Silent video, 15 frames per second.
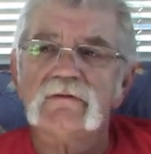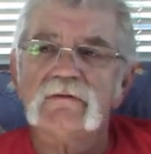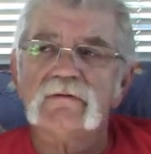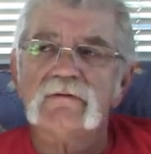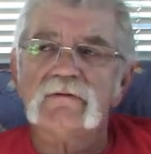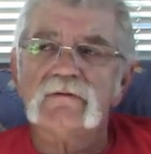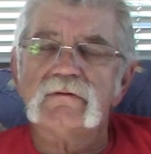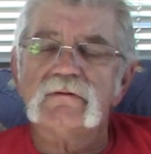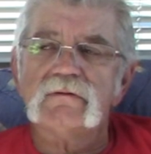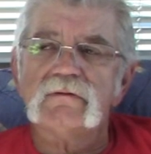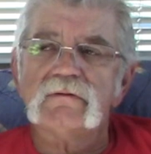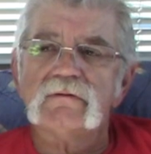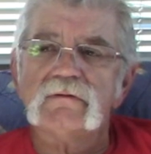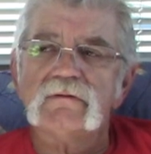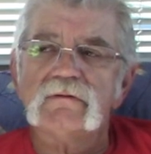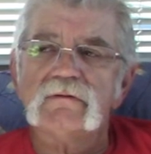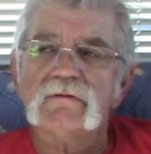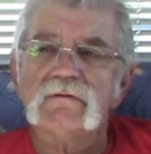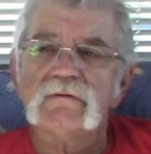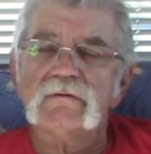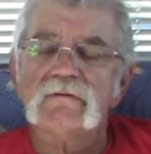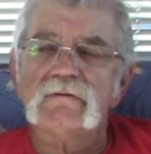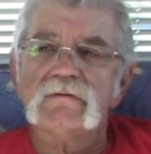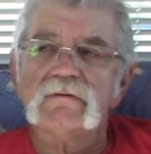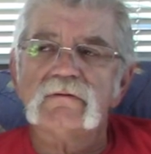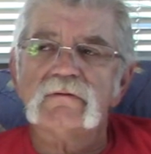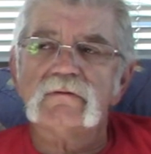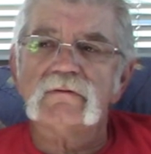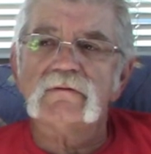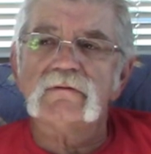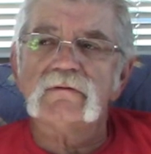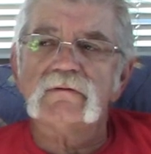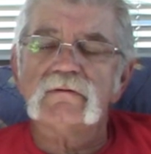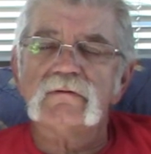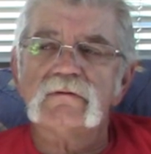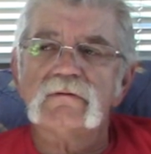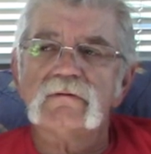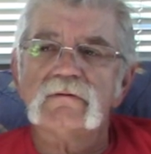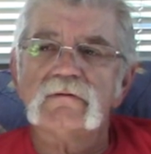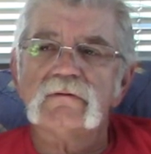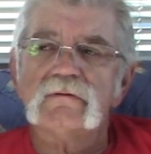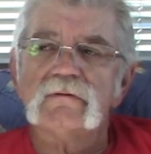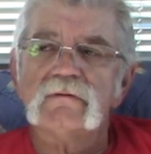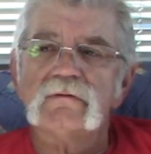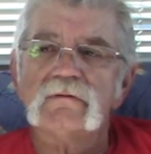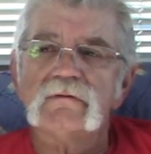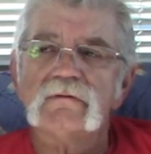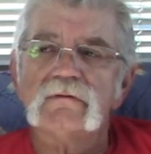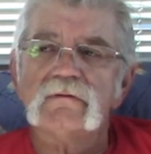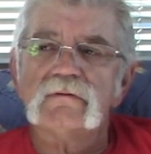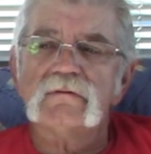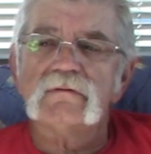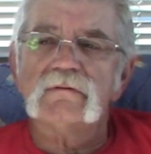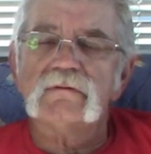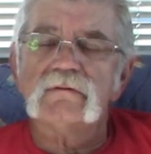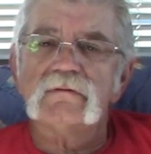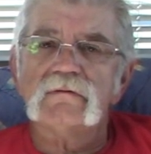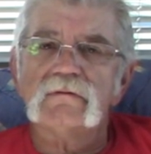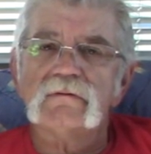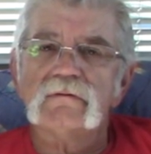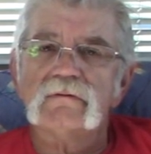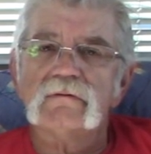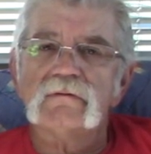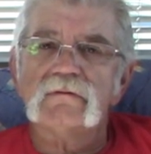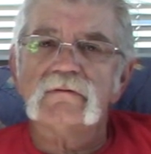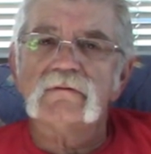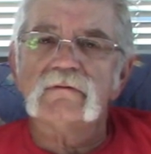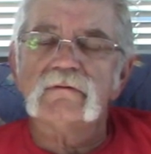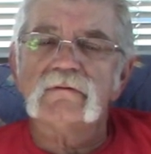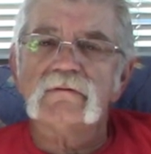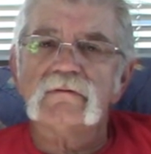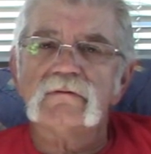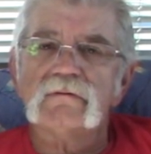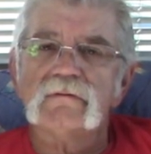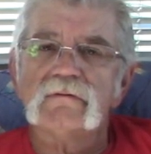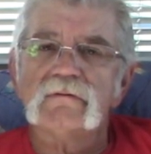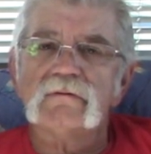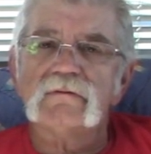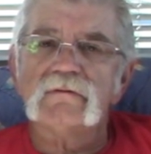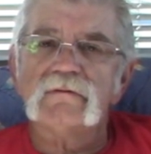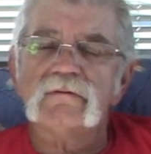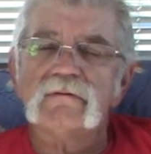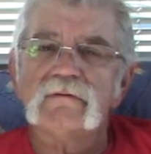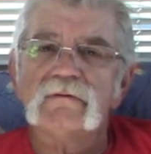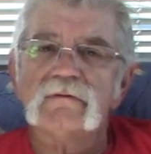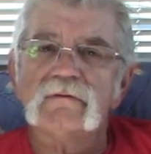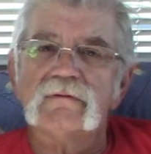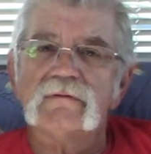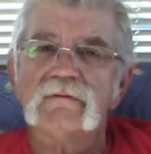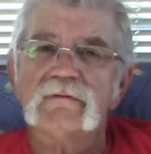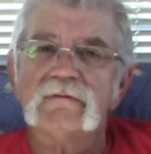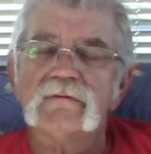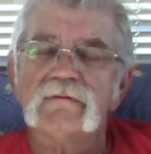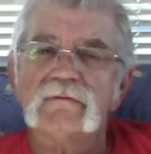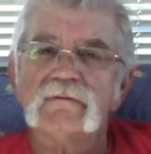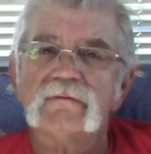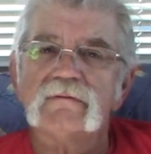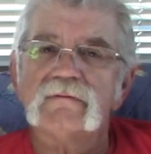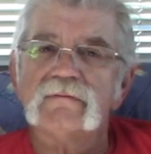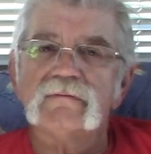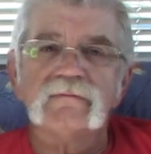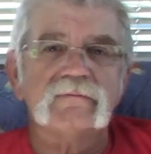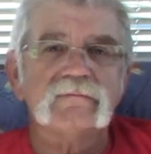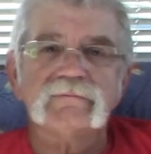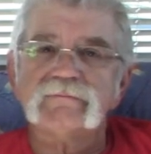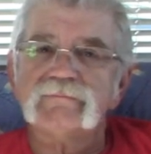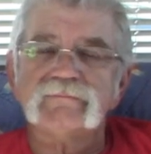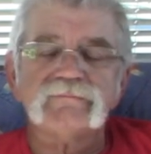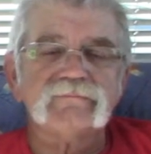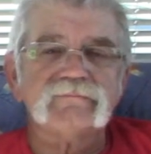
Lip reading: [no speech]